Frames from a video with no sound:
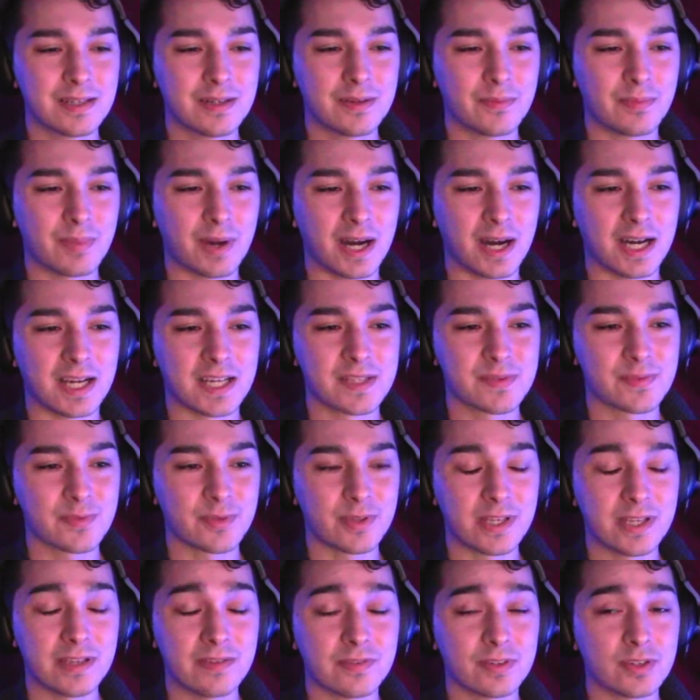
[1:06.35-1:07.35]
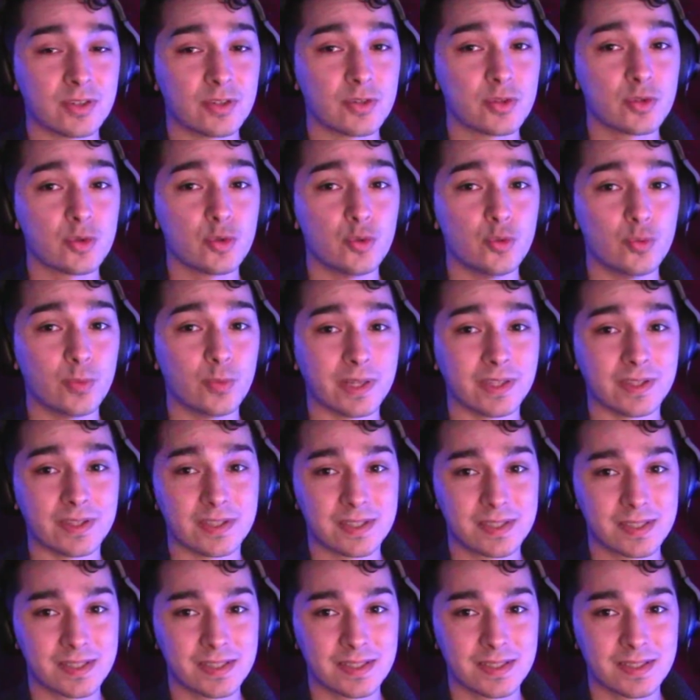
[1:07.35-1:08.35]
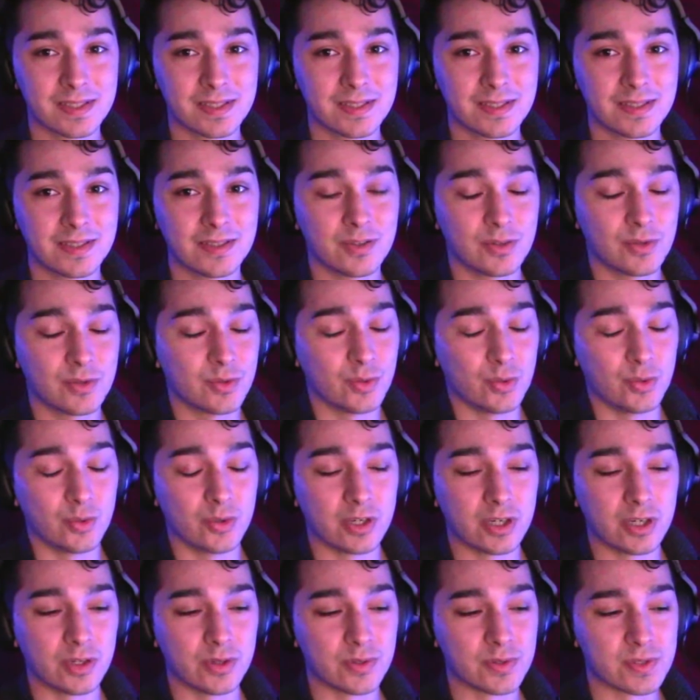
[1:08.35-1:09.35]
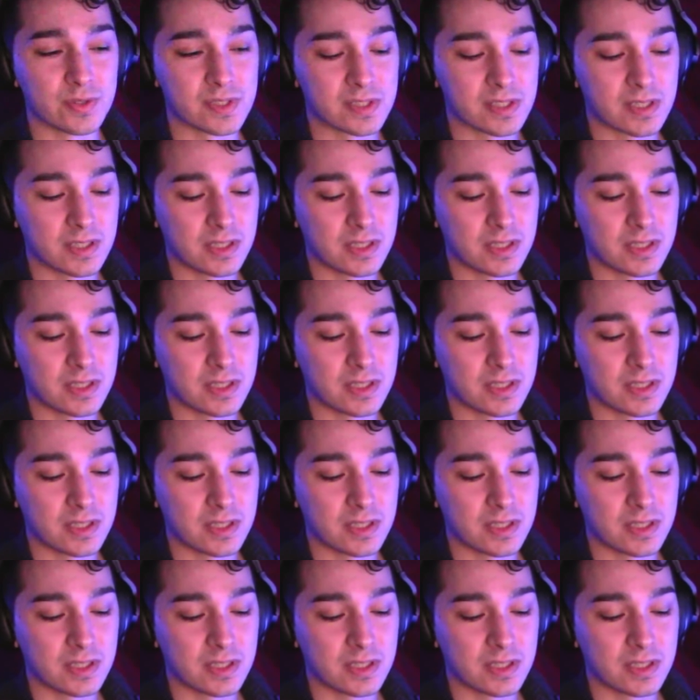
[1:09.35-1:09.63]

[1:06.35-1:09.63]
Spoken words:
possibly even 2 months. Who knows?